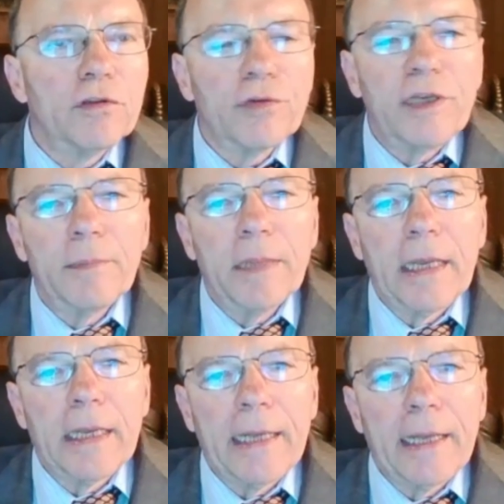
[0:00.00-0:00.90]
to treat him
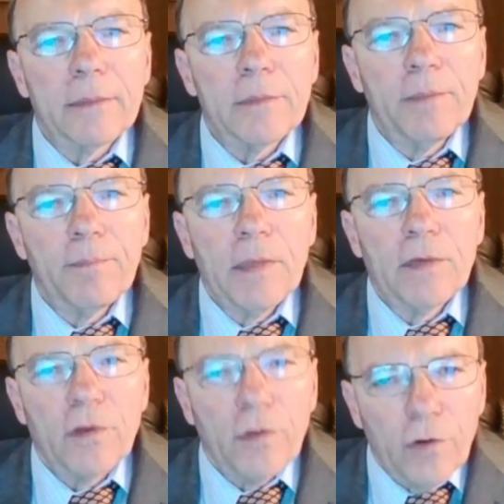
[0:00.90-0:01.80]
like an animal.
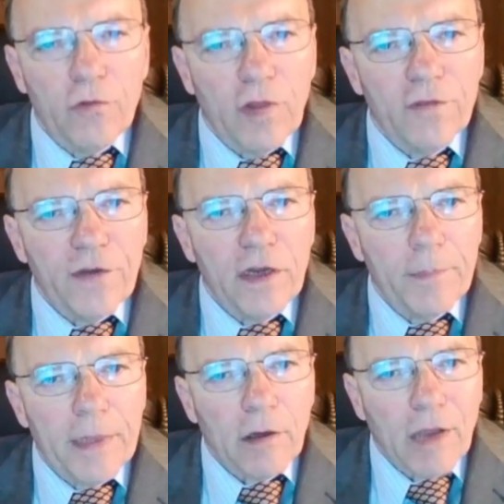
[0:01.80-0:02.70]
So those are the
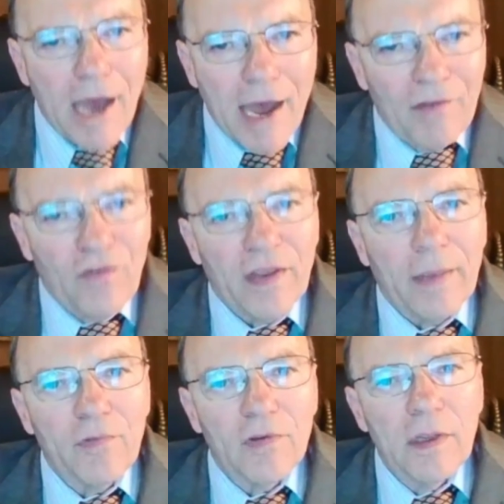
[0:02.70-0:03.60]
fundamental
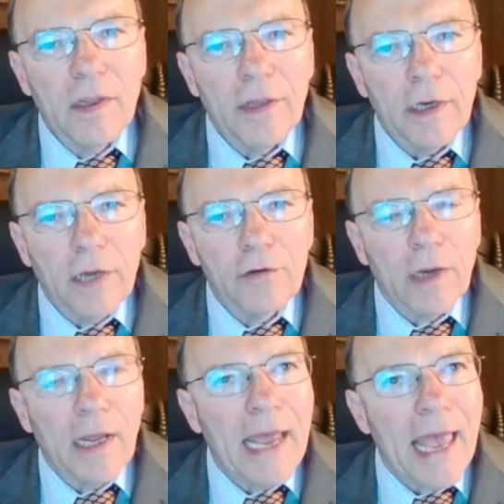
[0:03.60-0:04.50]
concepts that
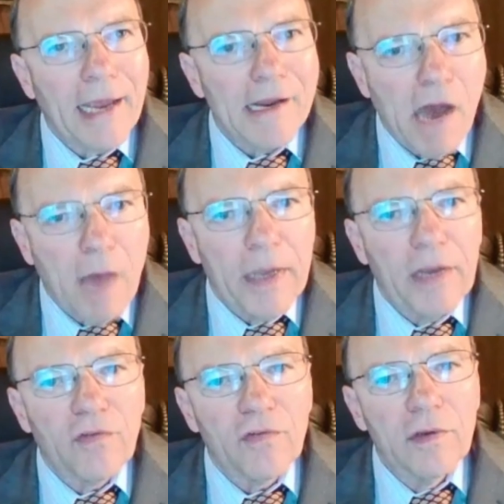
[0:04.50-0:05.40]
underlie
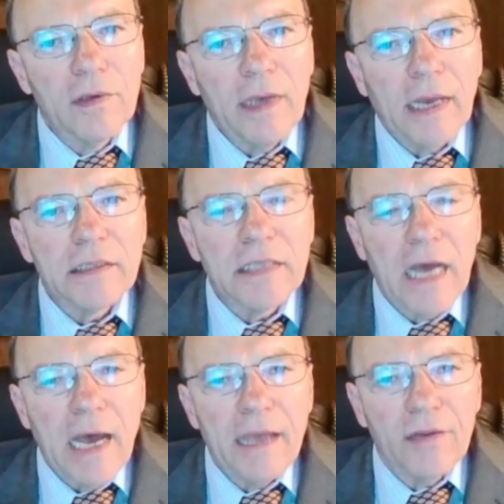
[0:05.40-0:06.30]
economics as the
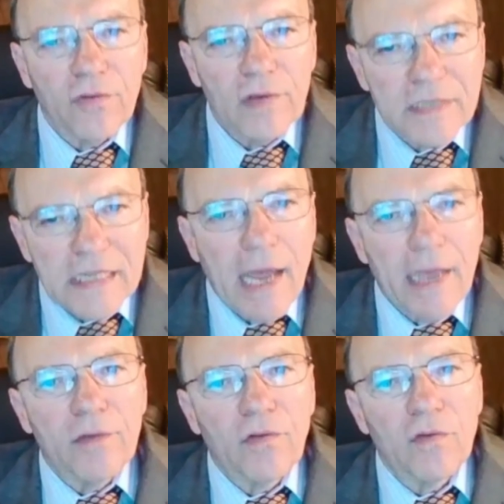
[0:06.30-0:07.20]
highest
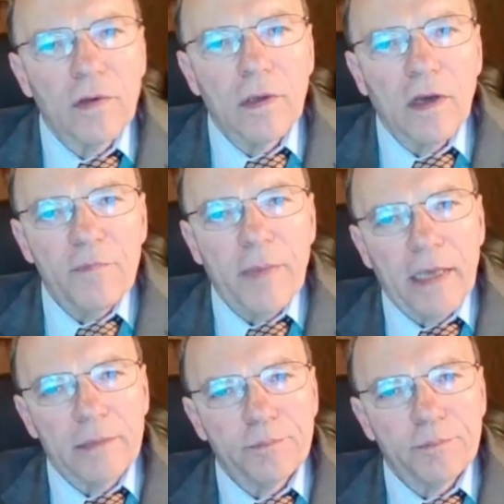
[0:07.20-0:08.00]
science of man.